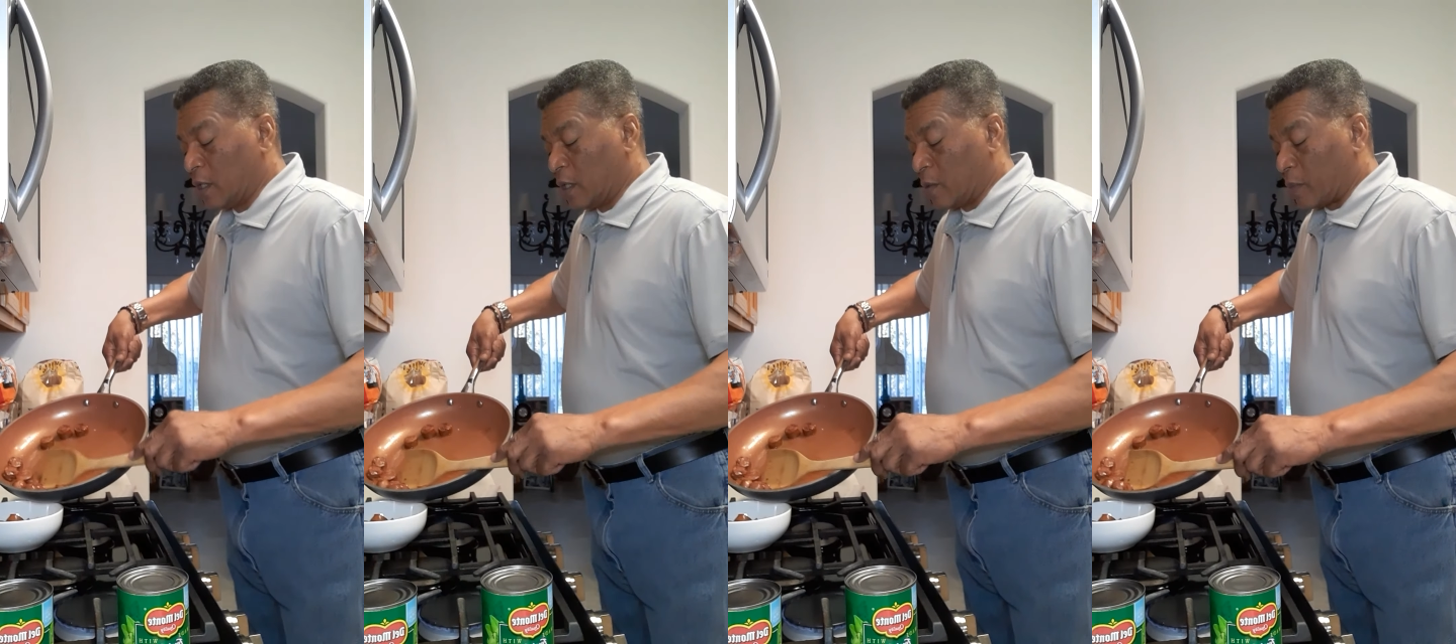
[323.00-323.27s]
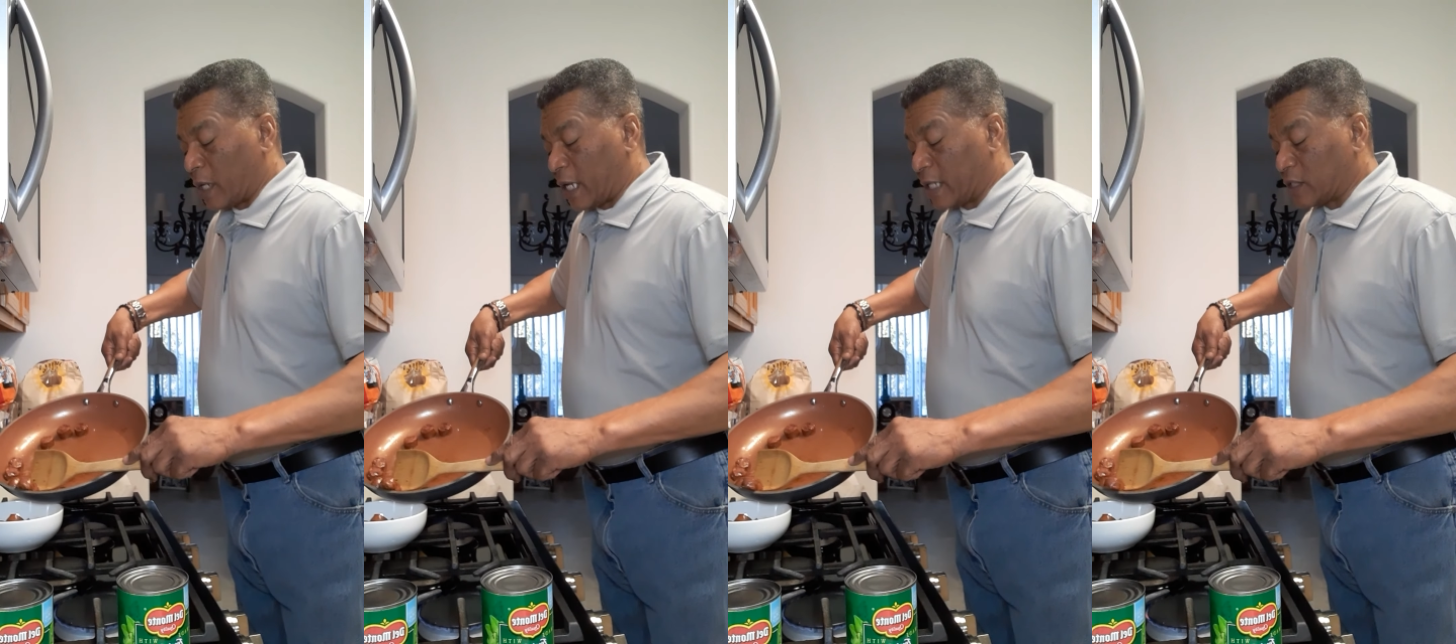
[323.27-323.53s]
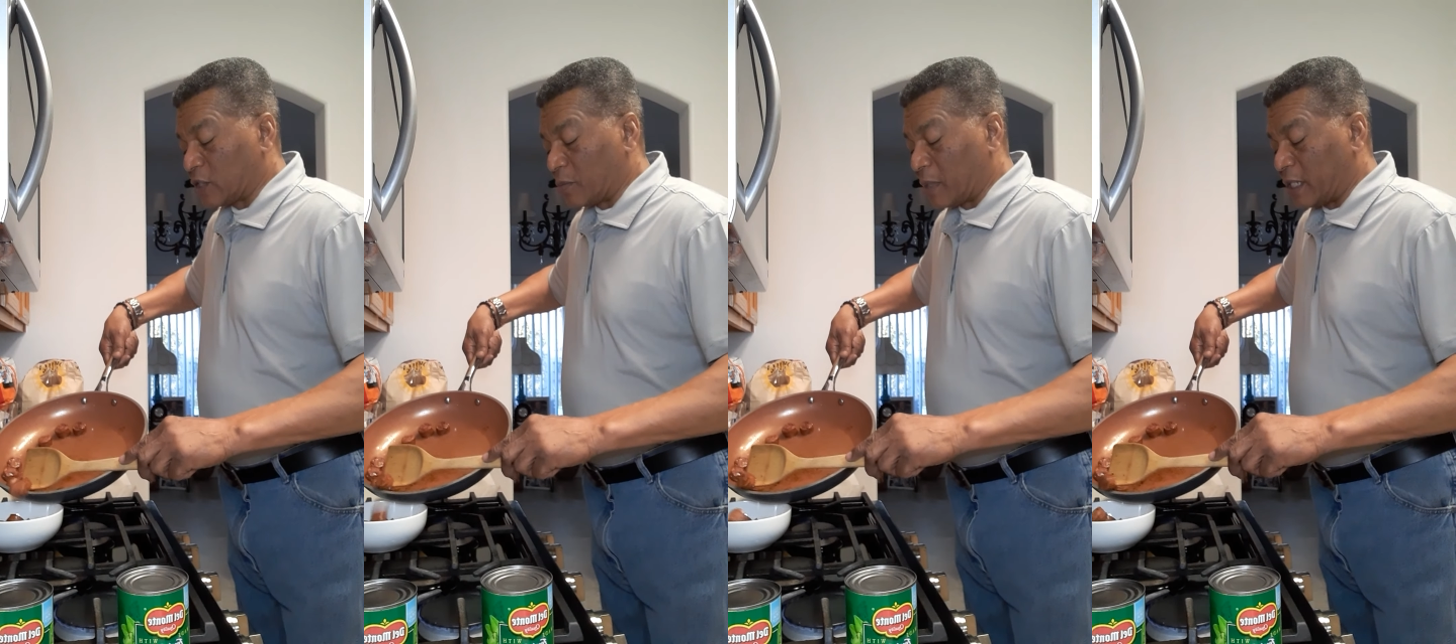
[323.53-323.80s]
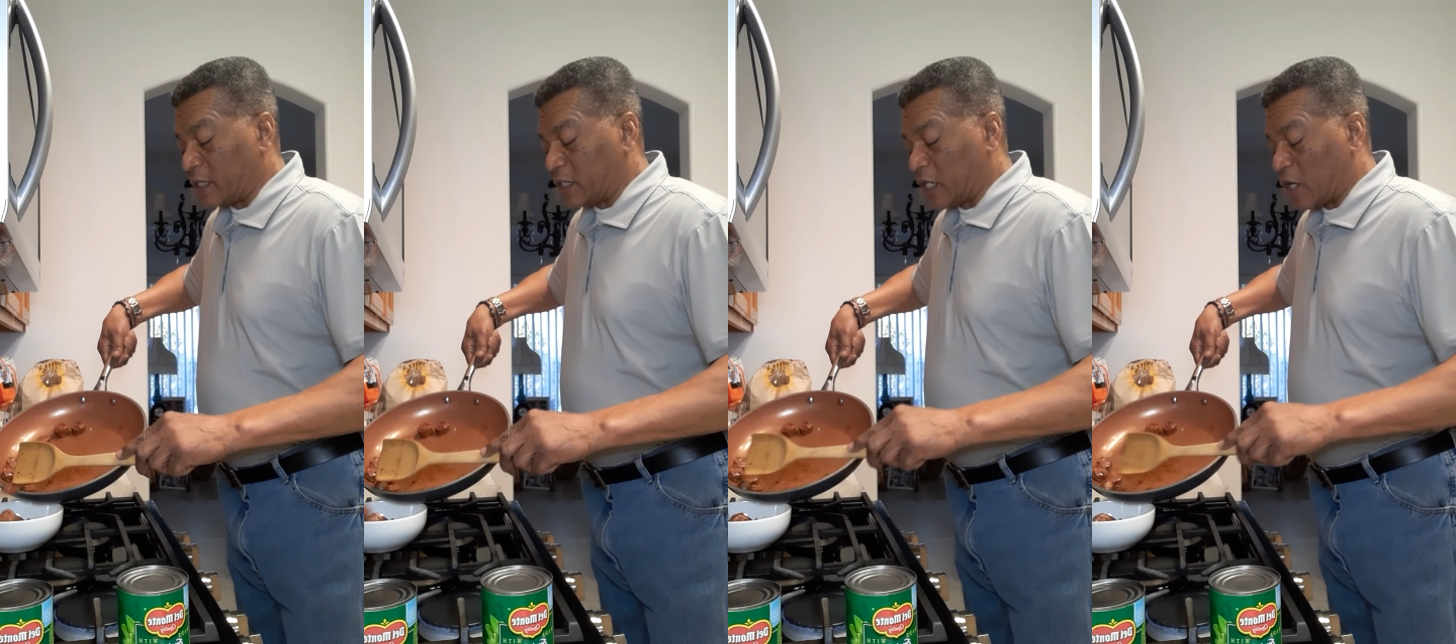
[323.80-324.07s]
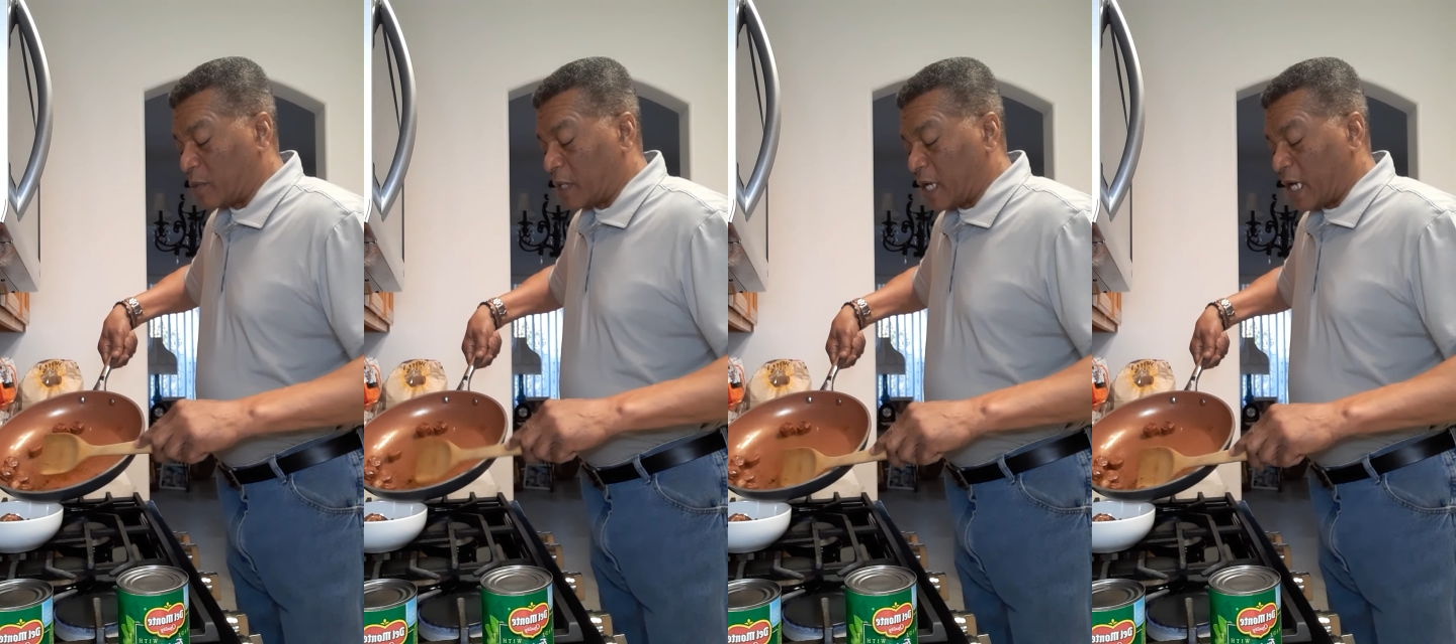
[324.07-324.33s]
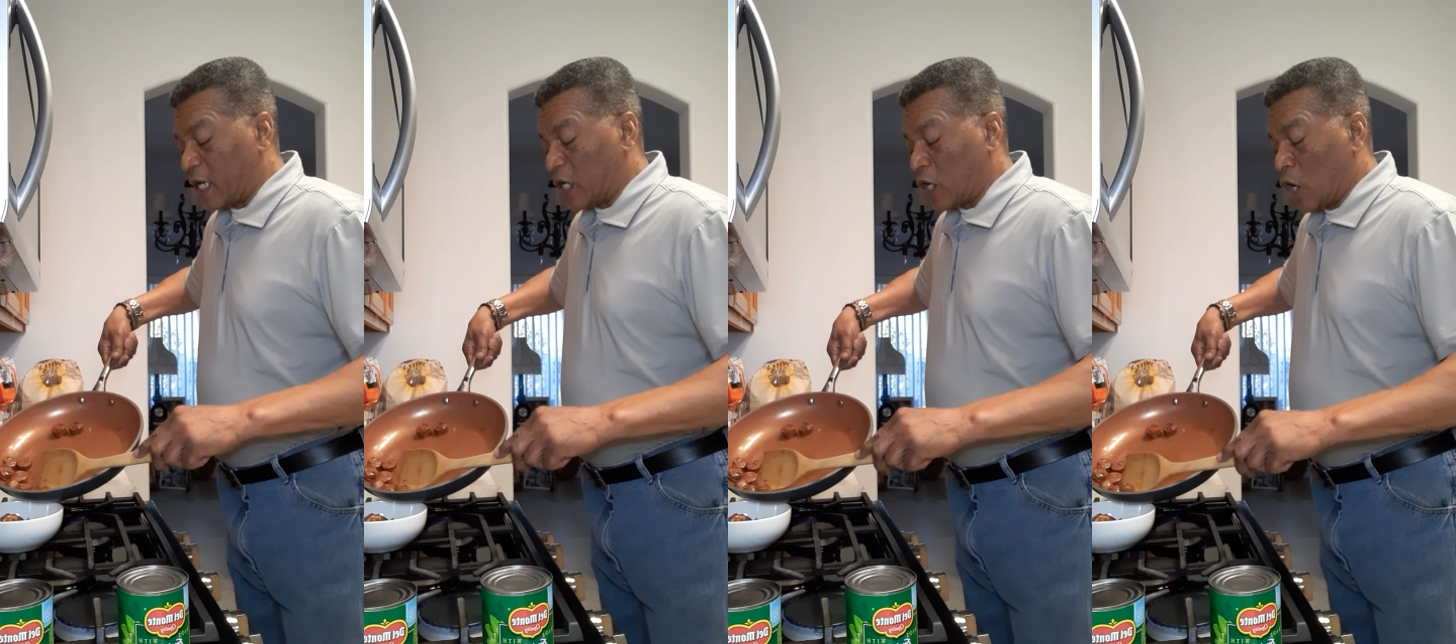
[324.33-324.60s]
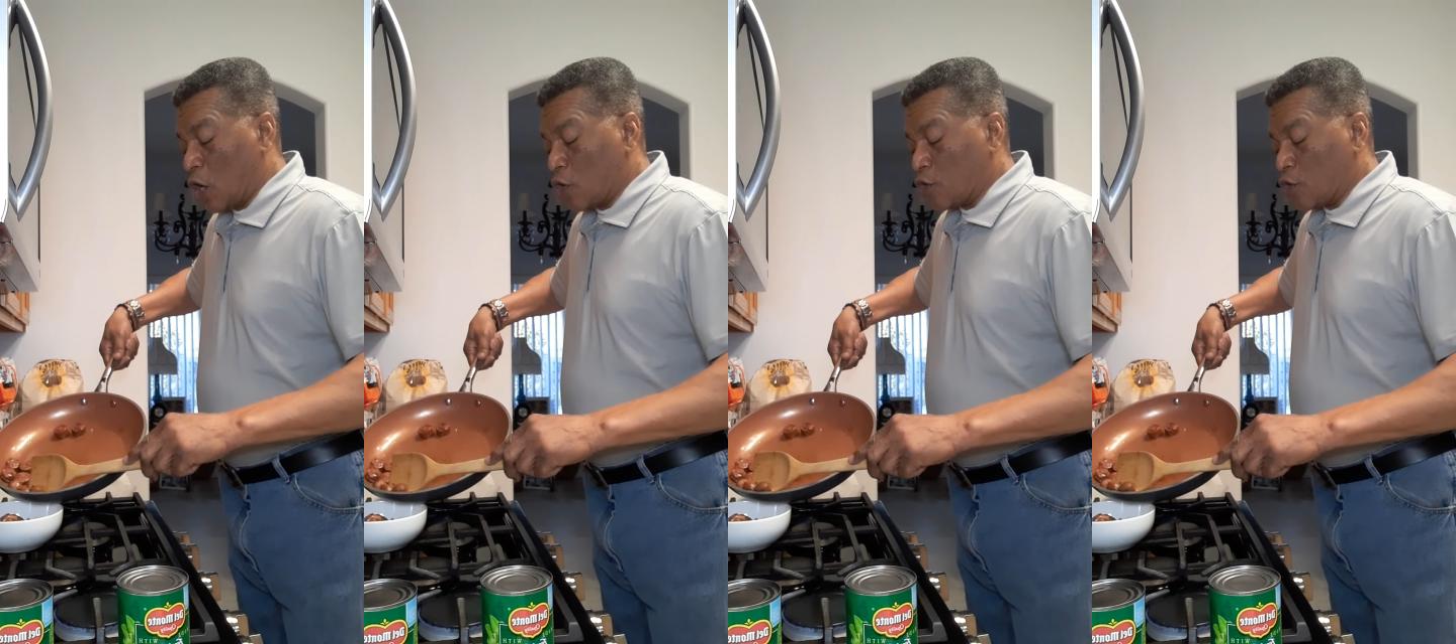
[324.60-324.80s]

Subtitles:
But I had somebody tell me, hey,